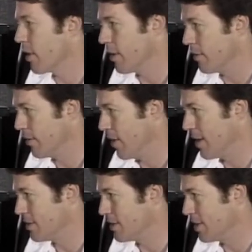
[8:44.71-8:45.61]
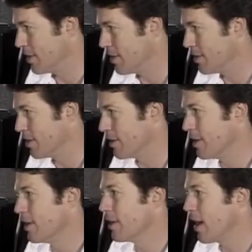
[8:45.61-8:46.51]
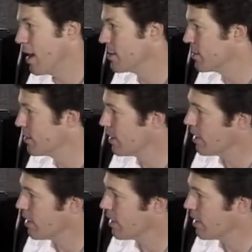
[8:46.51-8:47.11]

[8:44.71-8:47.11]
100 events in a year, yeah, concert, yeah.